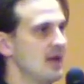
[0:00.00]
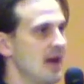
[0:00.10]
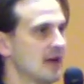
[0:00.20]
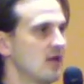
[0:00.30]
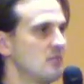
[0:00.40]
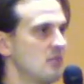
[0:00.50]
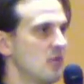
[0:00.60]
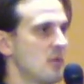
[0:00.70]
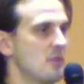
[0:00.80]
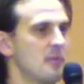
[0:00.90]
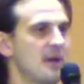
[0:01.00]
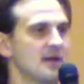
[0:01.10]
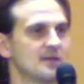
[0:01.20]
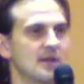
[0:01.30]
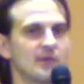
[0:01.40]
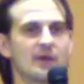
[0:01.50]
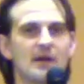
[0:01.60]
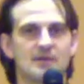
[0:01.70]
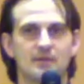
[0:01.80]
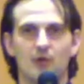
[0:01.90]
I can remember myself when
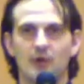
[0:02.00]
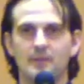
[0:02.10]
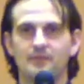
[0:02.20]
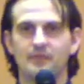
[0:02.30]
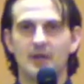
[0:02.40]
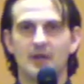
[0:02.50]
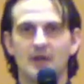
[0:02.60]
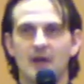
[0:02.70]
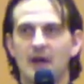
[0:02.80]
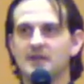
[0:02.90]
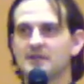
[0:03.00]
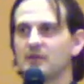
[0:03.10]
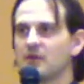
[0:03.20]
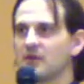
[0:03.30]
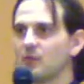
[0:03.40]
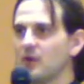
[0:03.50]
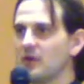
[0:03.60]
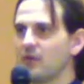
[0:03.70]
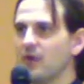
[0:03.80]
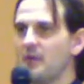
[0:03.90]
I was born. I used to look at the
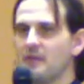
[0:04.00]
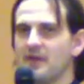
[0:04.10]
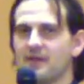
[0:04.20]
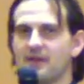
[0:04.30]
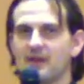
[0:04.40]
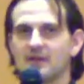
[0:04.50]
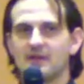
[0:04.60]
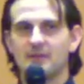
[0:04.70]
world around me and think,